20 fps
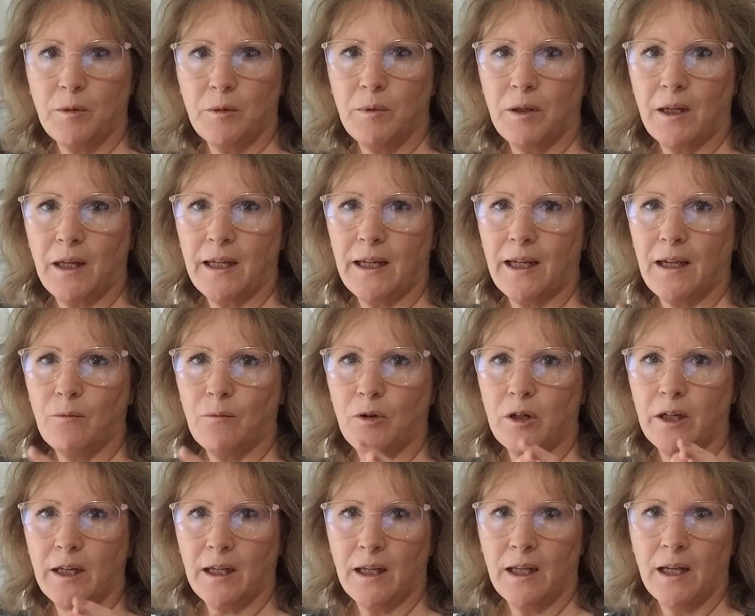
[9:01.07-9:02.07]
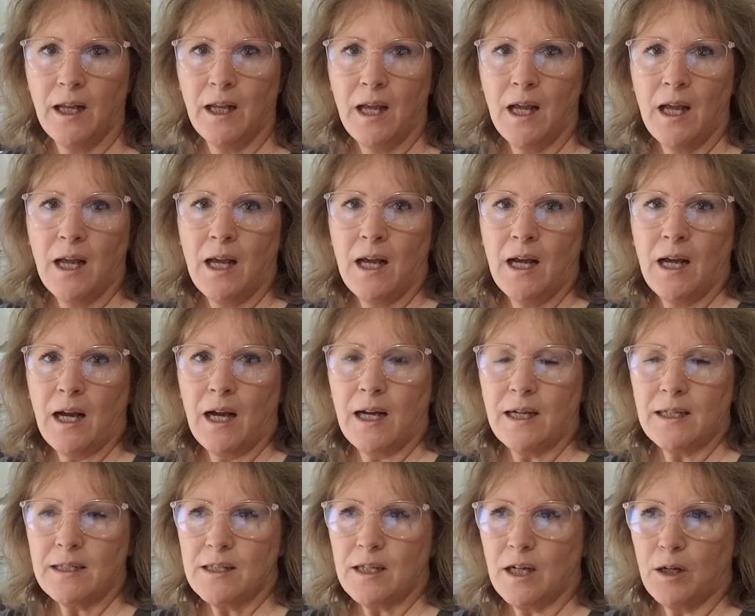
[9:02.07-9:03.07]
but I got one at
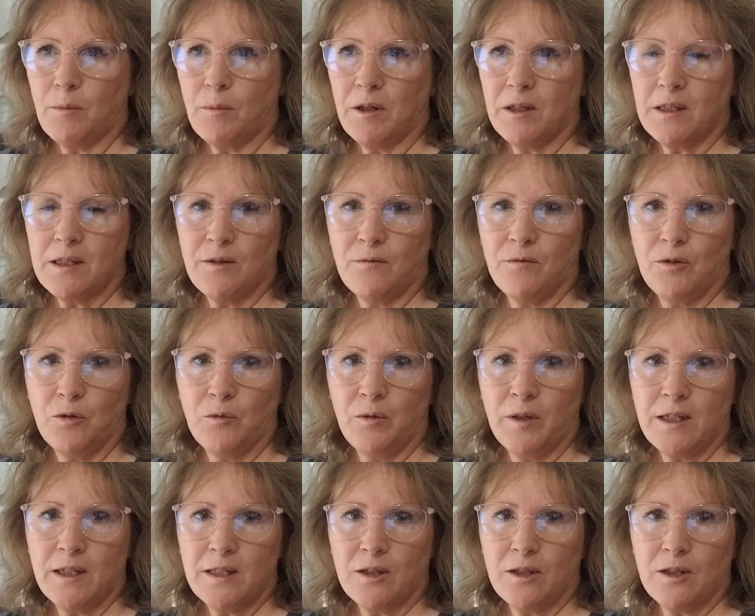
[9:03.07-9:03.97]
Starbucks a few weeks